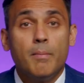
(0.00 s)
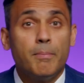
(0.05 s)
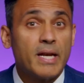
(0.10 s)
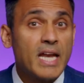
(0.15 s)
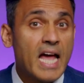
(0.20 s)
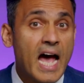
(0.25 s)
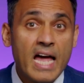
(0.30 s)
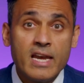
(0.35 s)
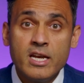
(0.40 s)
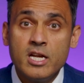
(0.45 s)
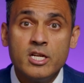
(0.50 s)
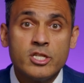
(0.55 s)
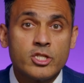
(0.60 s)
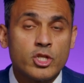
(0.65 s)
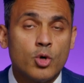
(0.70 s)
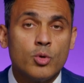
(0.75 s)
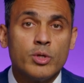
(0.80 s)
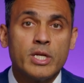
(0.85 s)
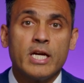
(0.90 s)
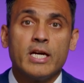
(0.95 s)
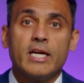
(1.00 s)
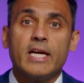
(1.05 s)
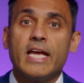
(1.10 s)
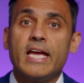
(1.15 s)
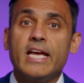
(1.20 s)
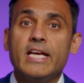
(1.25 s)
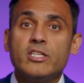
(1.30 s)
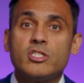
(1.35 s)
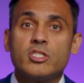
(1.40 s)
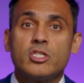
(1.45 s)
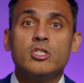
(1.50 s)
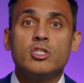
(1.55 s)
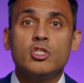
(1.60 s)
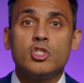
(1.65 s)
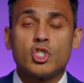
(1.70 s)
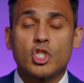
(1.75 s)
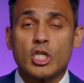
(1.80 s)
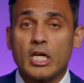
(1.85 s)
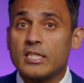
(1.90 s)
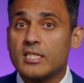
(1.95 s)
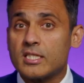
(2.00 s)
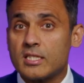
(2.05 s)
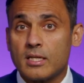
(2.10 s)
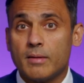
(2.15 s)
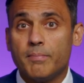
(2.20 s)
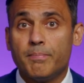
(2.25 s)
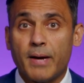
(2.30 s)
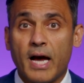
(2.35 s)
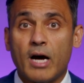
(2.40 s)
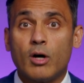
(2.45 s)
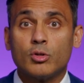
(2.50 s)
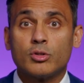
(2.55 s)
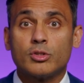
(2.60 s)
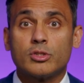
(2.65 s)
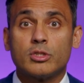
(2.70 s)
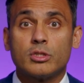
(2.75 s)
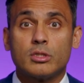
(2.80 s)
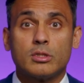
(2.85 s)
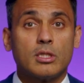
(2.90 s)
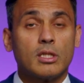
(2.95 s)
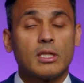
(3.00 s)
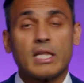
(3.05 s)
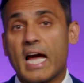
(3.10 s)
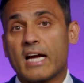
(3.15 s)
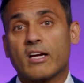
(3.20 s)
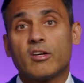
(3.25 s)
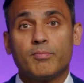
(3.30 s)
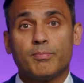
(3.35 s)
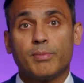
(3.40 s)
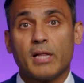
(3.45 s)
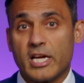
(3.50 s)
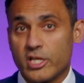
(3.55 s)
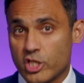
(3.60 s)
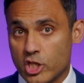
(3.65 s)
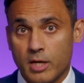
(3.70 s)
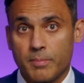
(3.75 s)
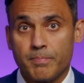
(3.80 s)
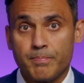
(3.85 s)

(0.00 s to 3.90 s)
But anhedonia isn't just about the lack of pleasure.